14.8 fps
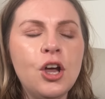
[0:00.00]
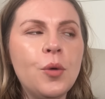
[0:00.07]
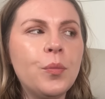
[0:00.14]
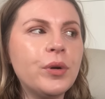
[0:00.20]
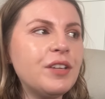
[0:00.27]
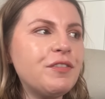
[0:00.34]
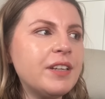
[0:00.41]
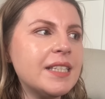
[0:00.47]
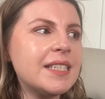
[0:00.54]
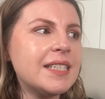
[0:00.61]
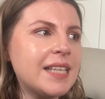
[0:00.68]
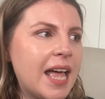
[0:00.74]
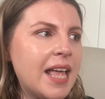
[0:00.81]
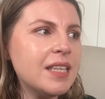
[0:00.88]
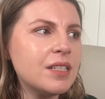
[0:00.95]
But if it
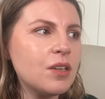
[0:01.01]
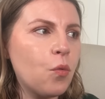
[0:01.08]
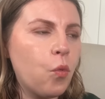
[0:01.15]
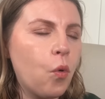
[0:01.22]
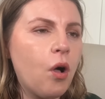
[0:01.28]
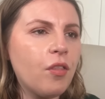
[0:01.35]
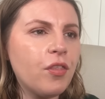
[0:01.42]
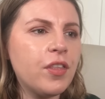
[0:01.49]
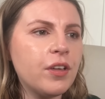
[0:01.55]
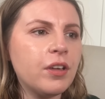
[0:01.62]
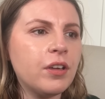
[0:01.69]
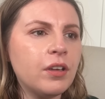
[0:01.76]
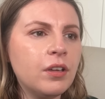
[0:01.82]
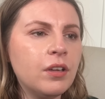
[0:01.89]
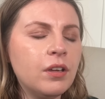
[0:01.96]
says what the